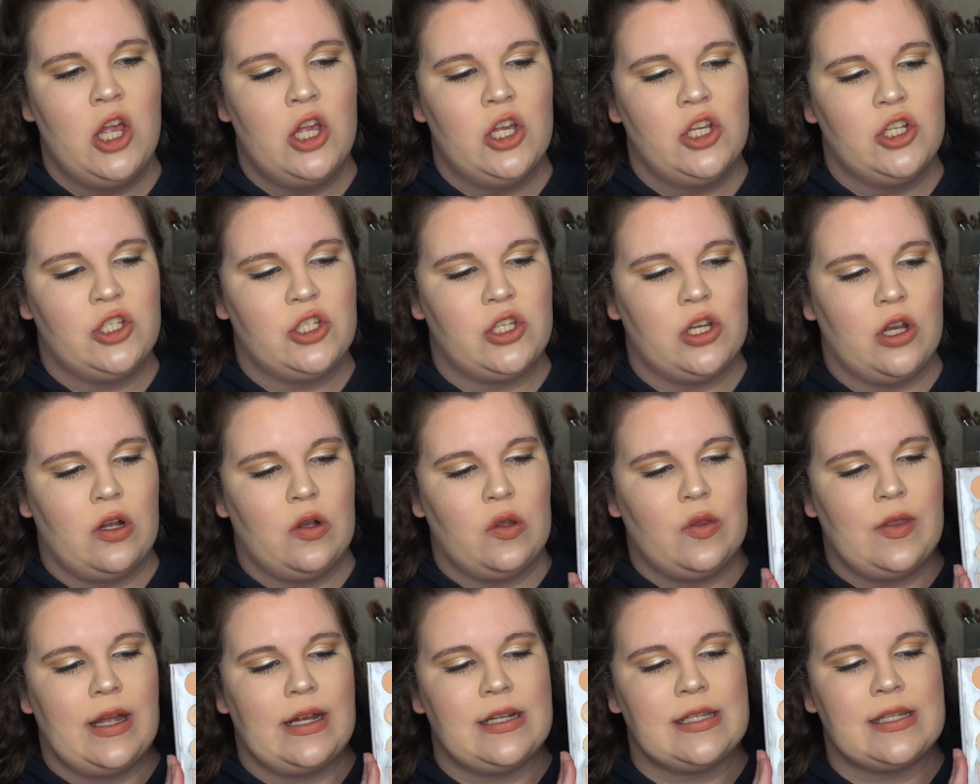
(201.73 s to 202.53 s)
so
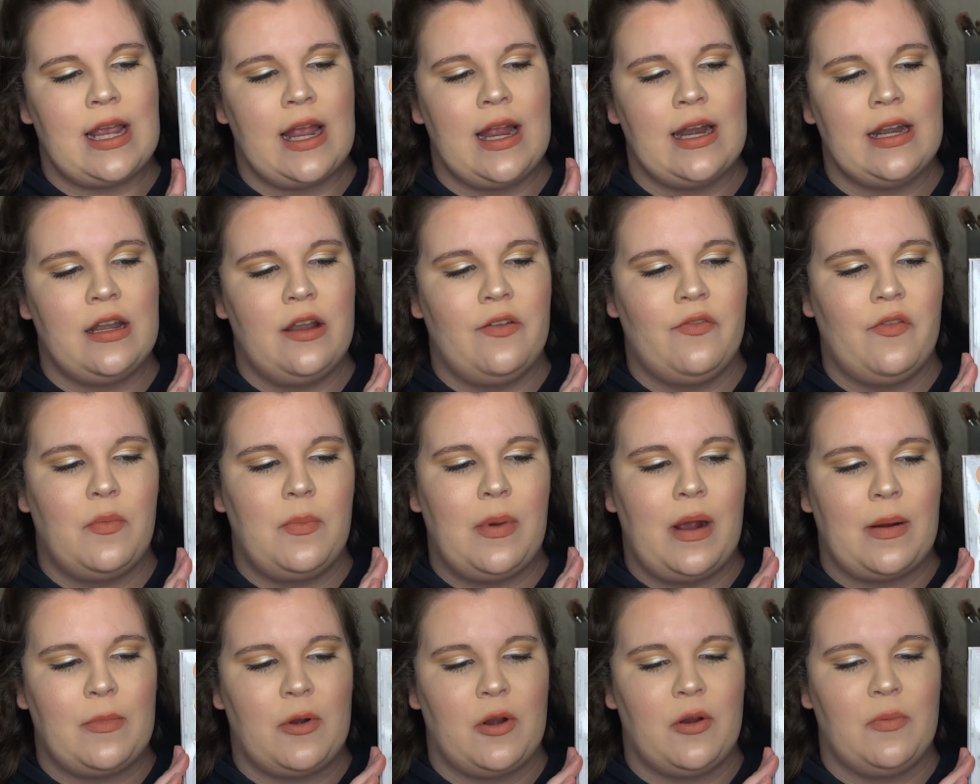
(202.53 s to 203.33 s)
that's kind of a
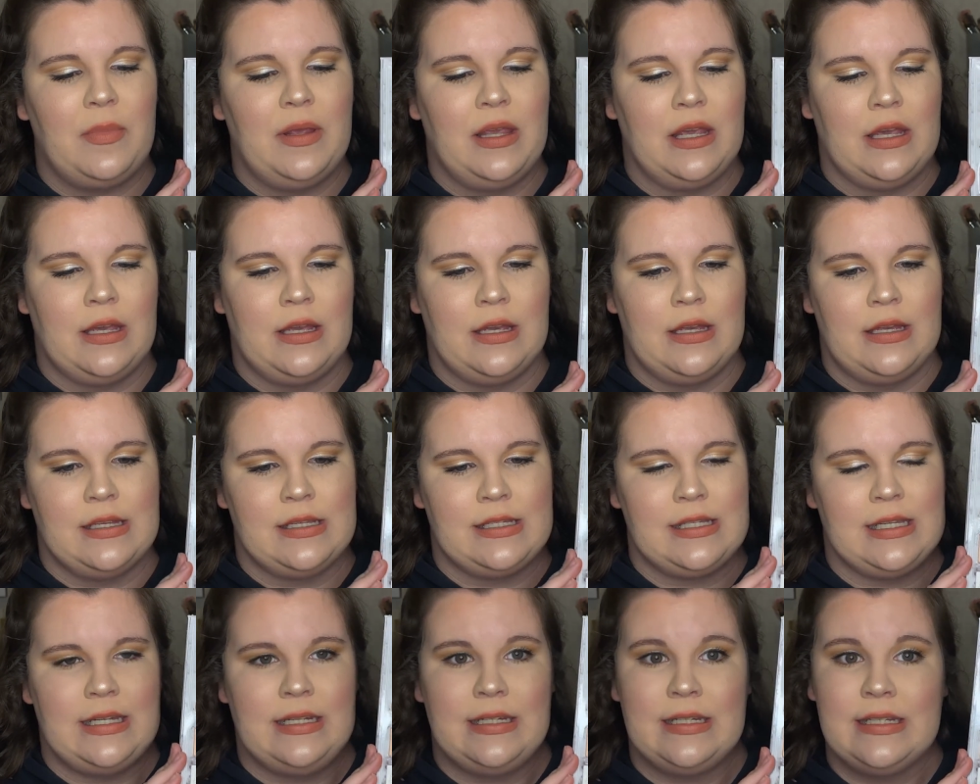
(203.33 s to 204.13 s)
bummer
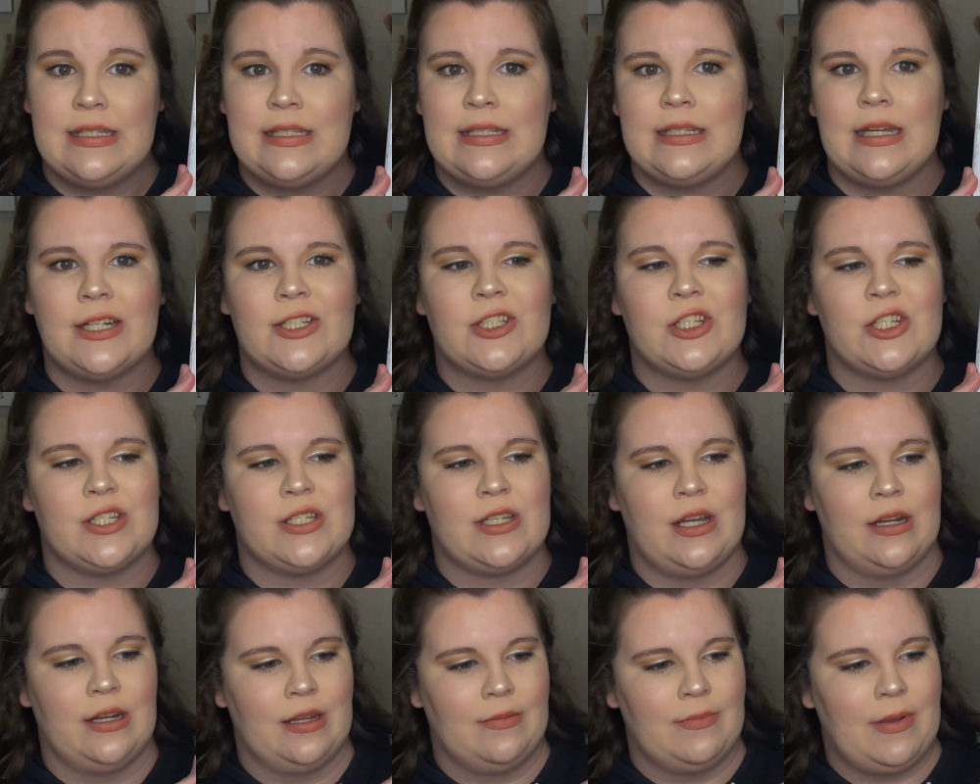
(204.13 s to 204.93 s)
because it is such a
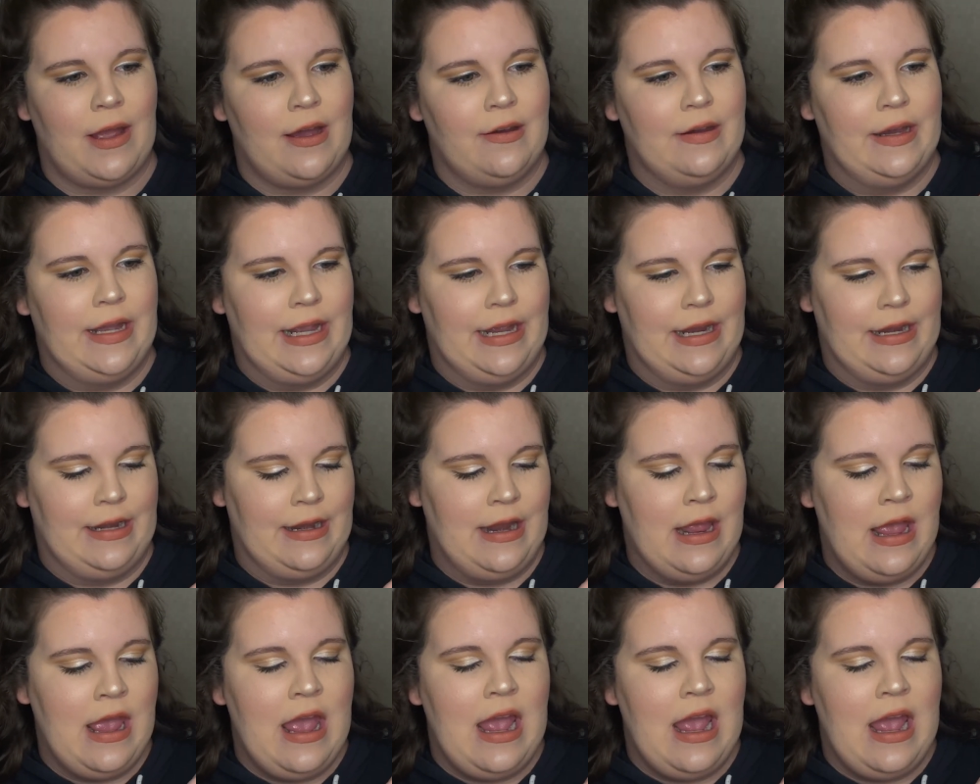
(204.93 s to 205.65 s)
stunning palette, and